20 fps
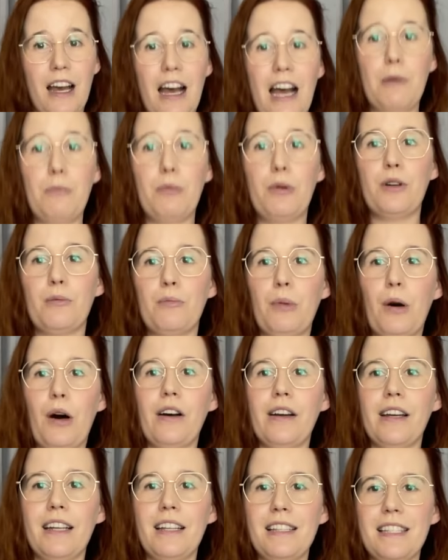I put
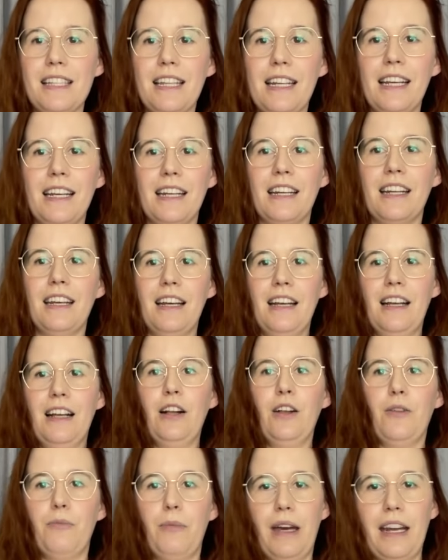pockets in it,
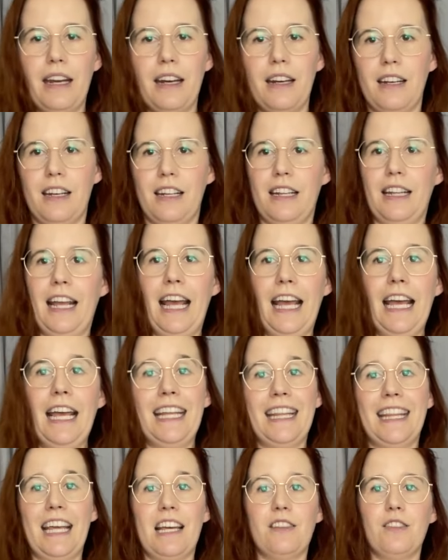but
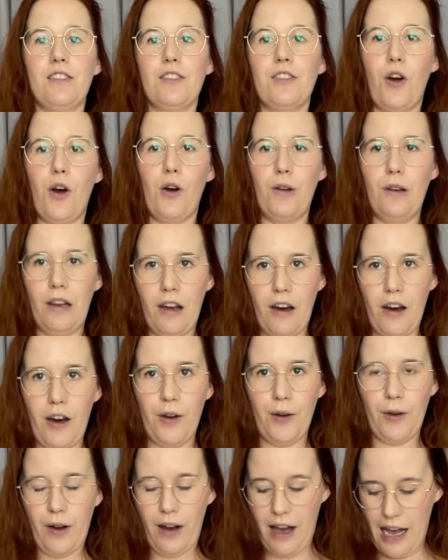they're so low.